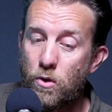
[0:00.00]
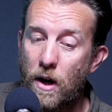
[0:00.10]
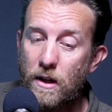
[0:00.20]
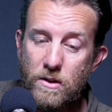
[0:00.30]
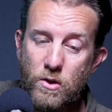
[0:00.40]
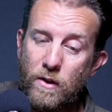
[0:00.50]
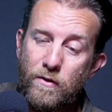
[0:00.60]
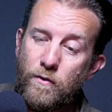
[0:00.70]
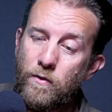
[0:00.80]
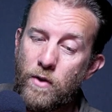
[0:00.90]
great sort
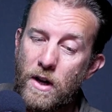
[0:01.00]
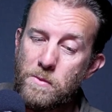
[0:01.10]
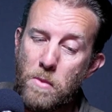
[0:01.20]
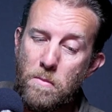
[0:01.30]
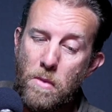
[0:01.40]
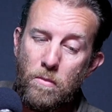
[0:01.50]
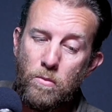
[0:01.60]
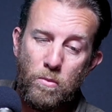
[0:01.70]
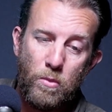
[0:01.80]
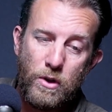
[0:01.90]
of phrase my
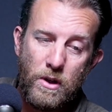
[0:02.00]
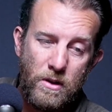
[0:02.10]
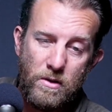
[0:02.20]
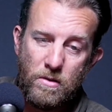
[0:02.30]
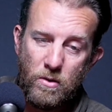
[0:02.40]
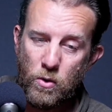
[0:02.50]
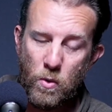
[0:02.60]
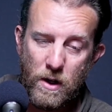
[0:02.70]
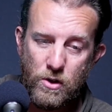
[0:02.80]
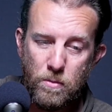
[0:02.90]
mom will use, or
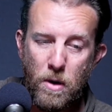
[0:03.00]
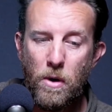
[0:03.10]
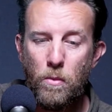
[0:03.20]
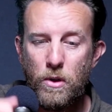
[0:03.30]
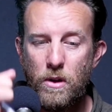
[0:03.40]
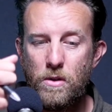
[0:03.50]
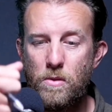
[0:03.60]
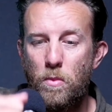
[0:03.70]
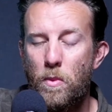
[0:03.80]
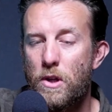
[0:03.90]
question my mom will
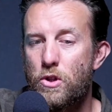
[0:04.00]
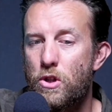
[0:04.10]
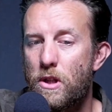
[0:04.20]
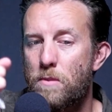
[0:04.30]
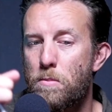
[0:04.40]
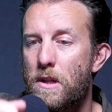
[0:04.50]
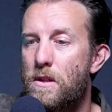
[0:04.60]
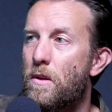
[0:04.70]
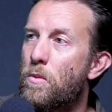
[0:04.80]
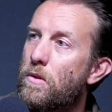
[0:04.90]
use when she
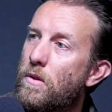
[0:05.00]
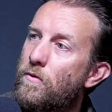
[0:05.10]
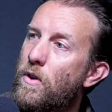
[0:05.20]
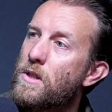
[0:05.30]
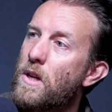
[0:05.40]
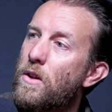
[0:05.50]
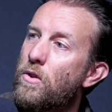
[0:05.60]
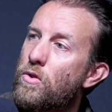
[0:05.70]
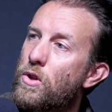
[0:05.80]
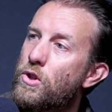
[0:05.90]
meets someone, finds out
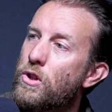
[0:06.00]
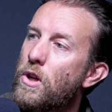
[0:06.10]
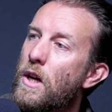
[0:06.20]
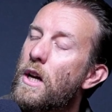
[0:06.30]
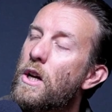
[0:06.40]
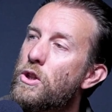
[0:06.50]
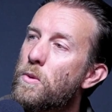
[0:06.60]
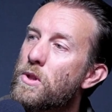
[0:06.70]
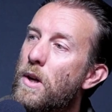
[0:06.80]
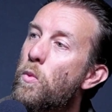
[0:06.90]
they're a Christian,
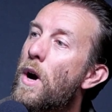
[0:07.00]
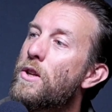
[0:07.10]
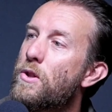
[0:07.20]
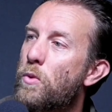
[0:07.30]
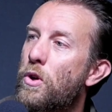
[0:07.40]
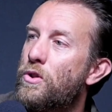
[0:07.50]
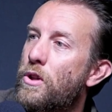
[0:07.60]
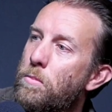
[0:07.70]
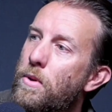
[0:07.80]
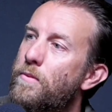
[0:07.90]
she will say, Where do you
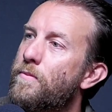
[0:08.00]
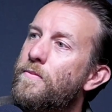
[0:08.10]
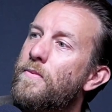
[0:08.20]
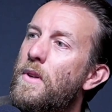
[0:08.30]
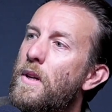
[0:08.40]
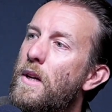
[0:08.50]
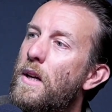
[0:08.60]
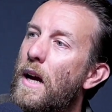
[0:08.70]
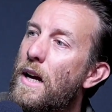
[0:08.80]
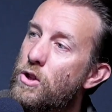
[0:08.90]
worship? Yeah
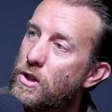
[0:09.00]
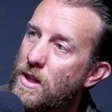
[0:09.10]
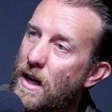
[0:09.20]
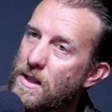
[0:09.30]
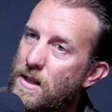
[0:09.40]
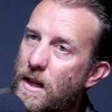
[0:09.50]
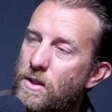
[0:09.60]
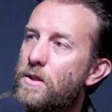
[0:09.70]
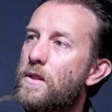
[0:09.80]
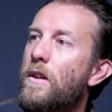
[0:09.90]
and just that
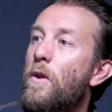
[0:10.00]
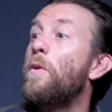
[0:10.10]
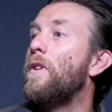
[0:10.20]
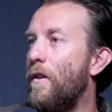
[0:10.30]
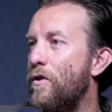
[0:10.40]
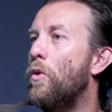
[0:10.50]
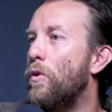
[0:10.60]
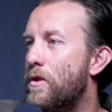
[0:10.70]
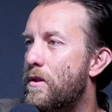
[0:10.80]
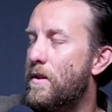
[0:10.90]
sense yeah, yeah. that, oh, of
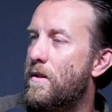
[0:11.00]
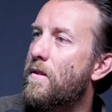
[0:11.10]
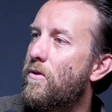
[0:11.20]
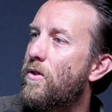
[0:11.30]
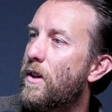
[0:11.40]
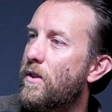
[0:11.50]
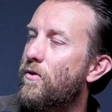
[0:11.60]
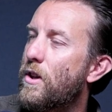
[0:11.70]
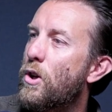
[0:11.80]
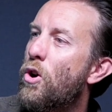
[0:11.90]
course, the
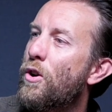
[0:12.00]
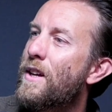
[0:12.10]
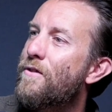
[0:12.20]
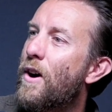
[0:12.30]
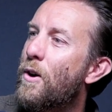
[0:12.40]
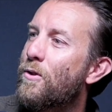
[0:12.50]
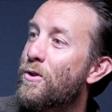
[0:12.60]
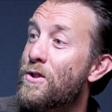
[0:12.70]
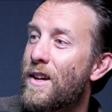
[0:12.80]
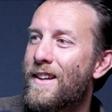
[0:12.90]
the Con Evo
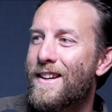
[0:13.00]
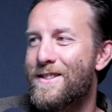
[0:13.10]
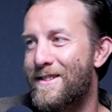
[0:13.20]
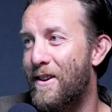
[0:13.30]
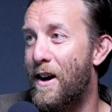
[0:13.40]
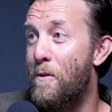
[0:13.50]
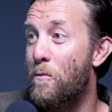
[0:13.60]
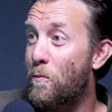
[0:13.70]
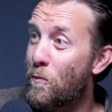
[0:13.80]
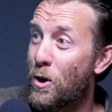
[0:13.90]
critique is uh,
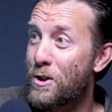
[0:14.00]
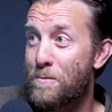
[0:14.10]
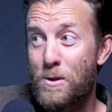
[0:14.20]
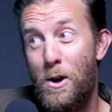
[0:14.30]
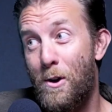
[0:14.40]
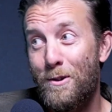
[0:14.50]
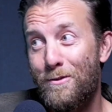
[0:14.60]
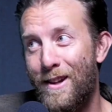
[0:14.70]
worships the whole